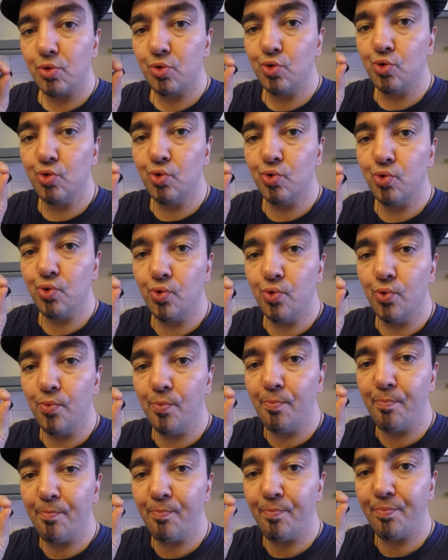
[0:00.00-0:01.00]
to
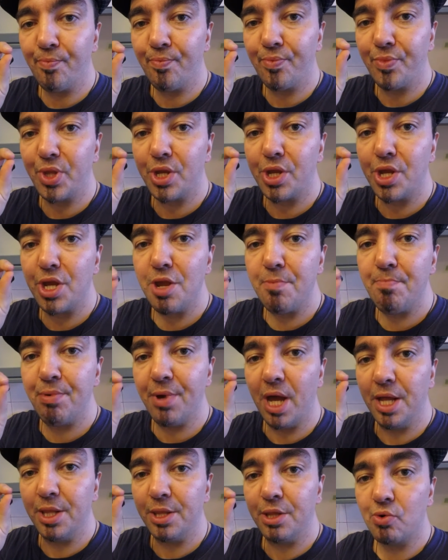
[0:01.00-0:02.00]
um, keep
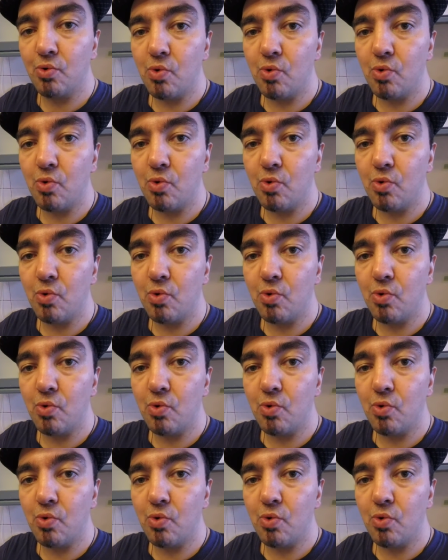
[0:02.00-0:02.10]
under